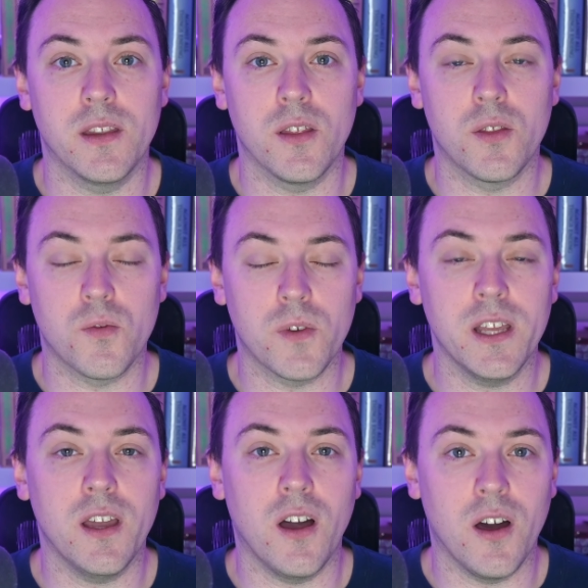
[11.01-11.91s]
the
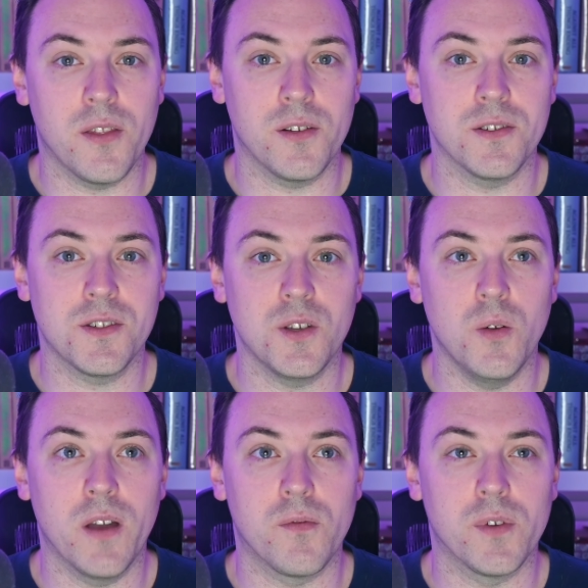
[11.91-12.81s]
three authors who
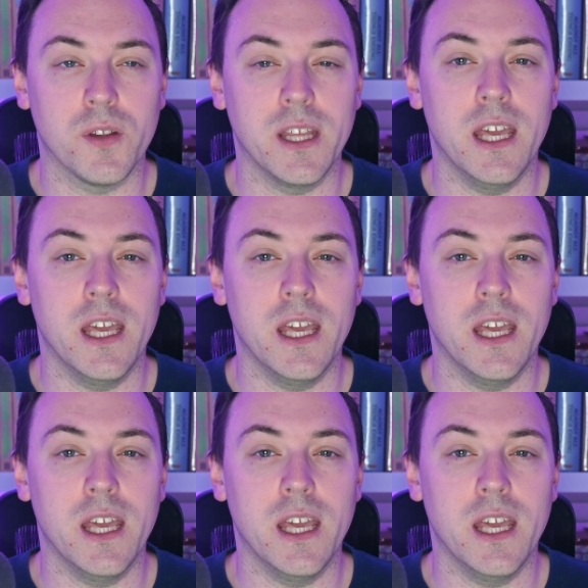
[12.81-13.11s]
have really